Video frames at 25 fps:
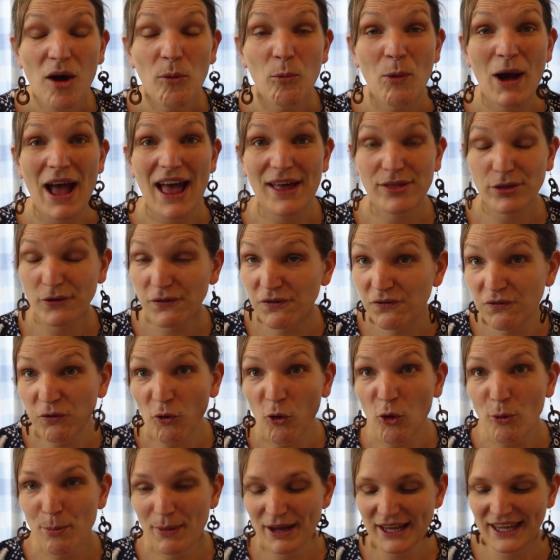where the
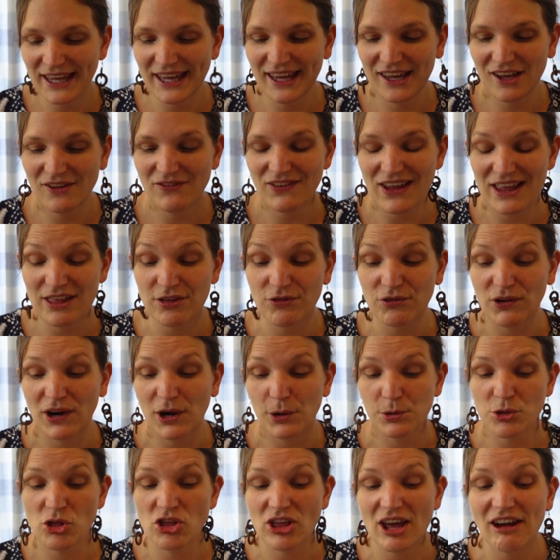former king of
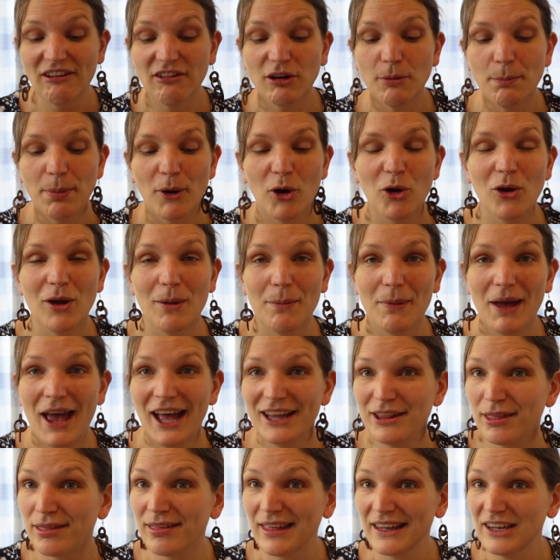Israel, Jeroboam,
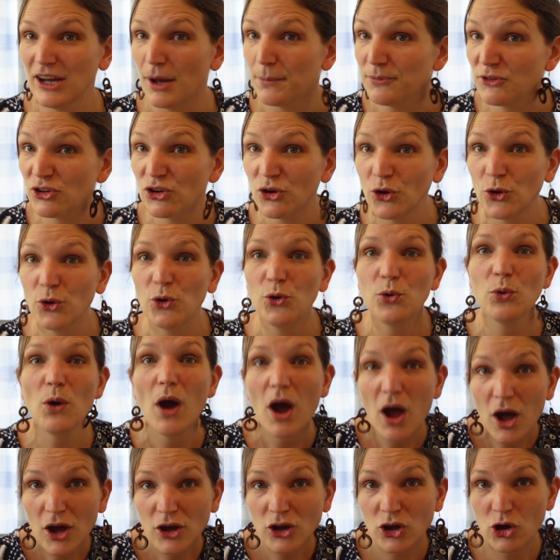had set up two
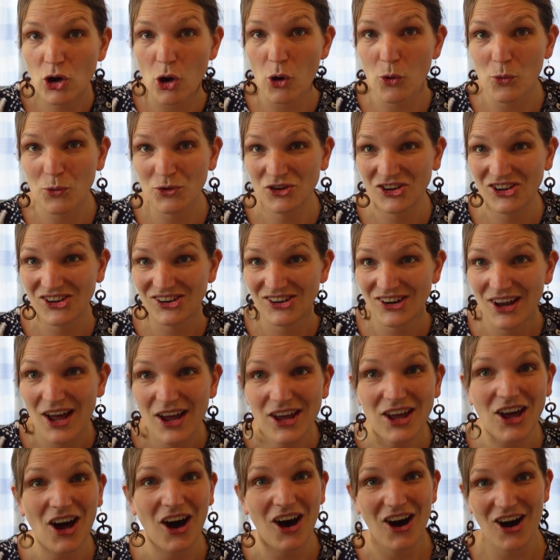golden
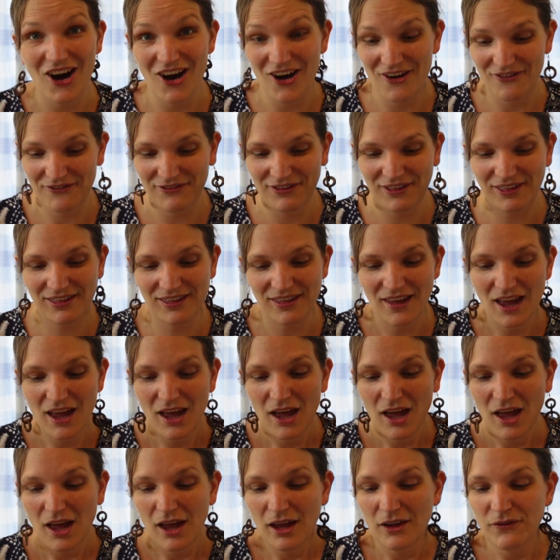calves
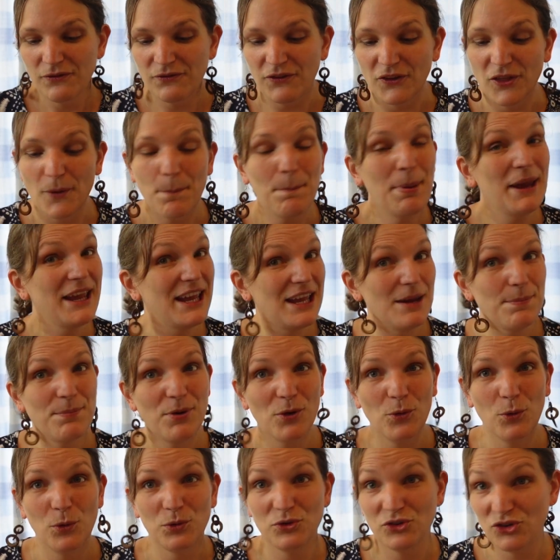for the
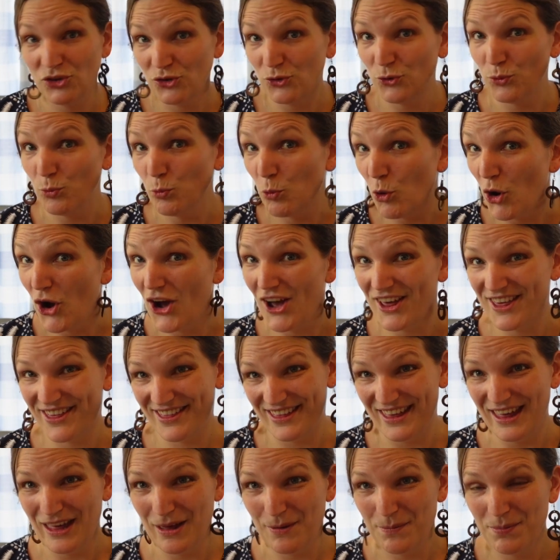people to
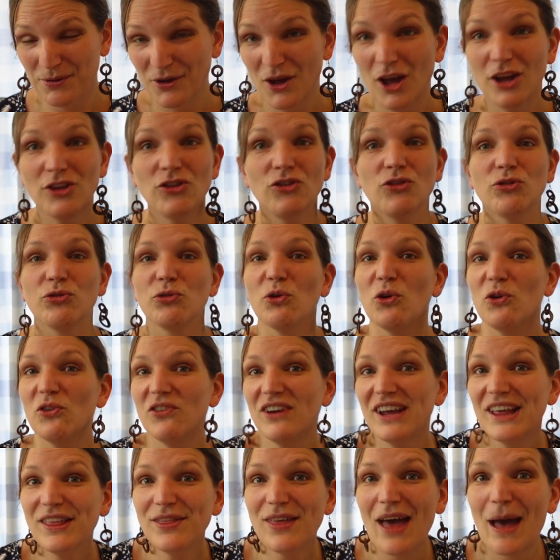worship,
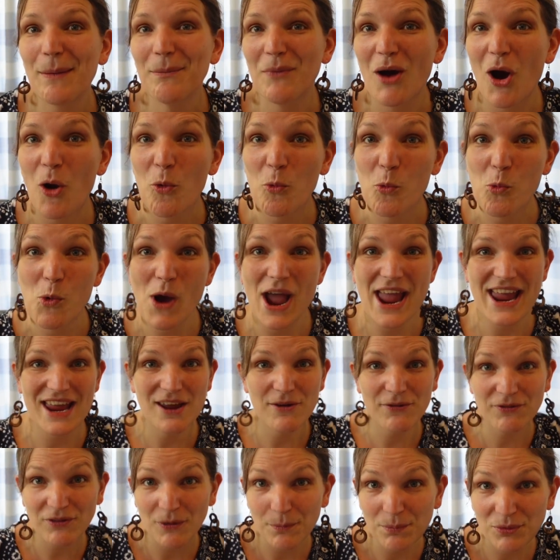drawing them away
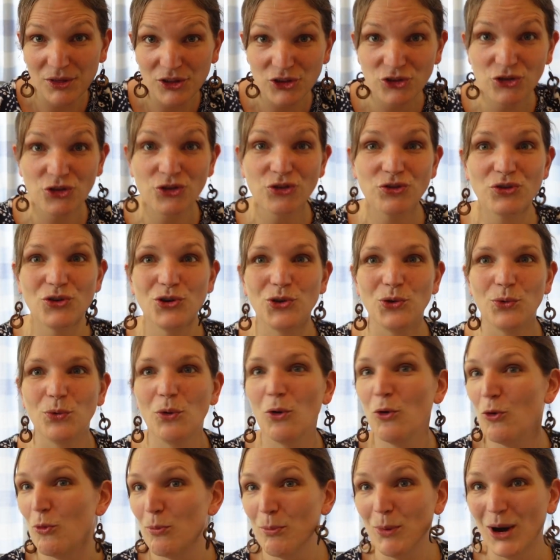from the true
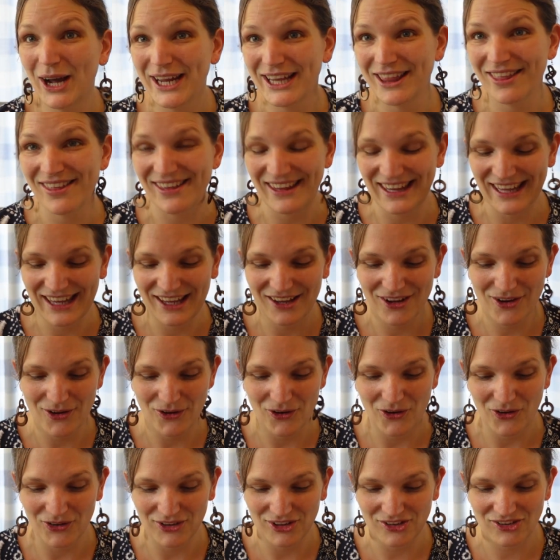Almighty
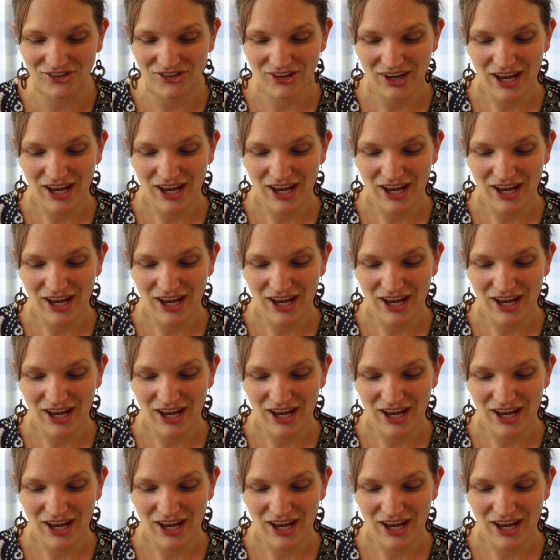God.